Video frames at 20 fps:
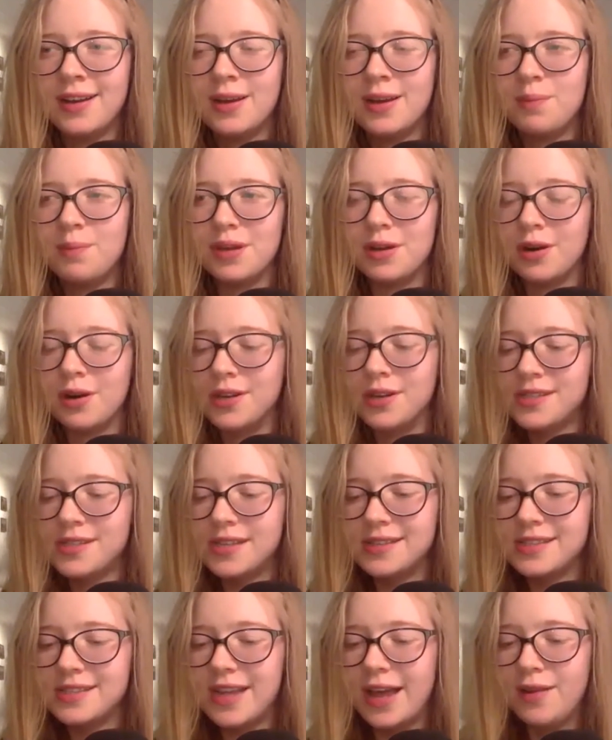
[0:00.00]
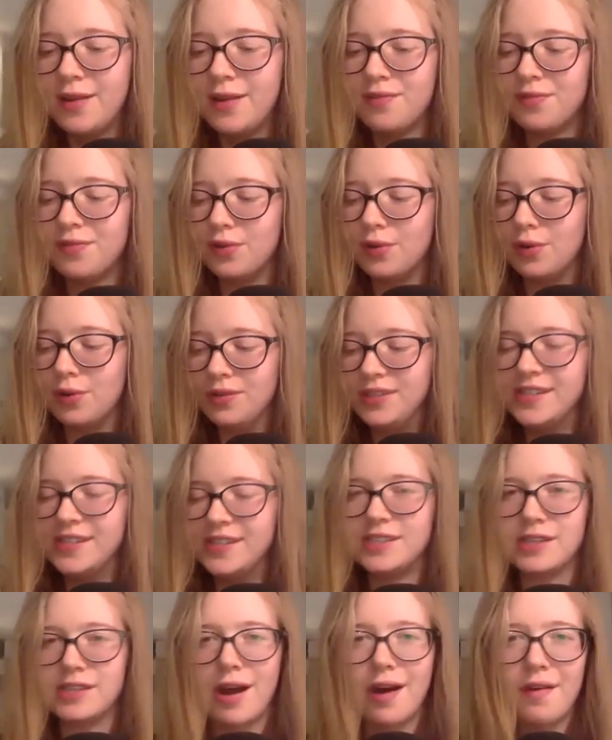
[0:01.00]
because instead of
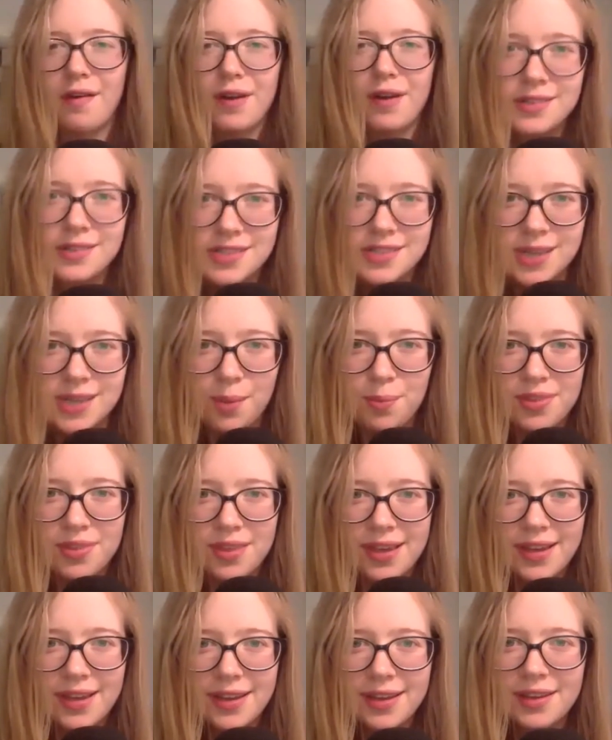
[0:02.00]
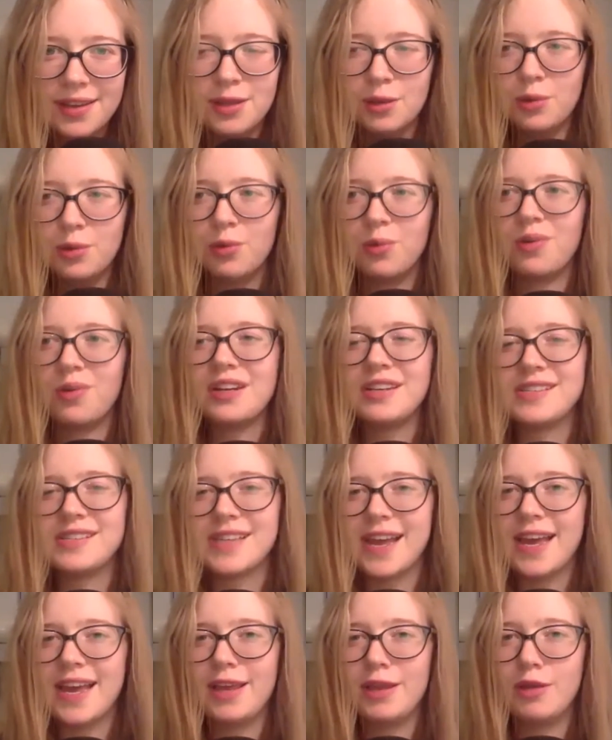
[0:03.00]
desiring something, you're already
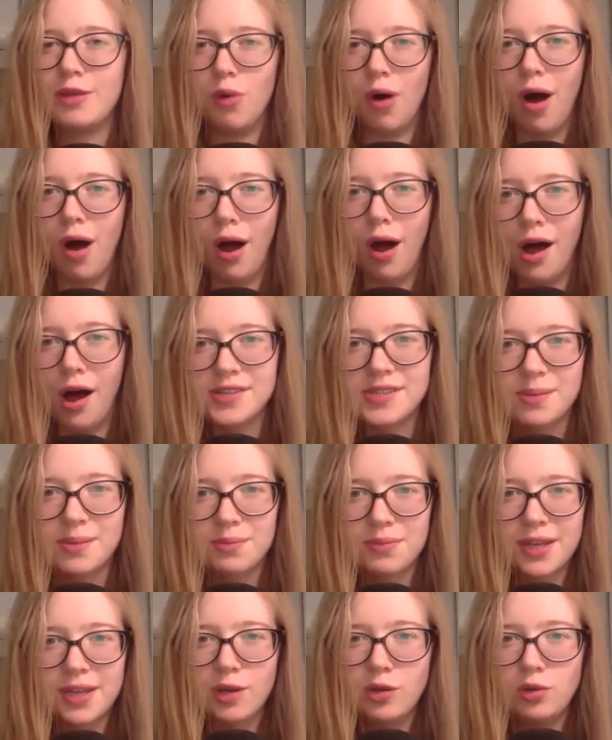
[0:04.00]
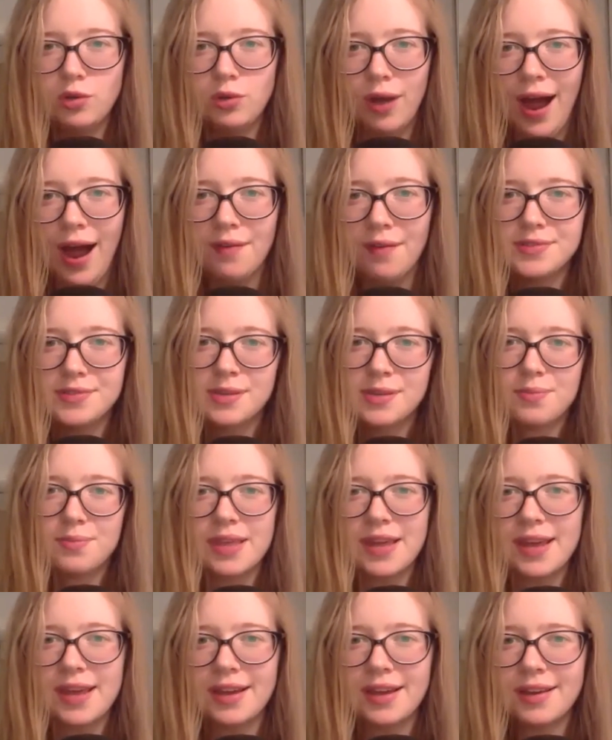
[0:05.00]
saying you are something or you have
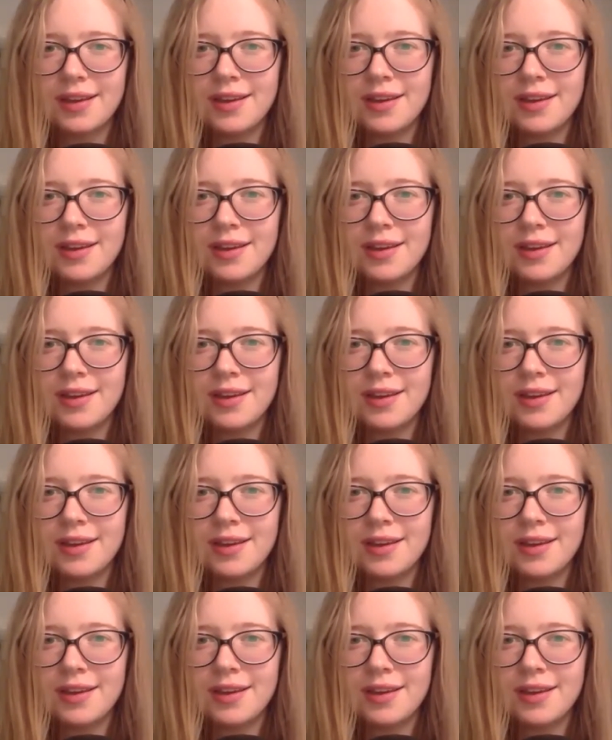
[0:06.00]
something.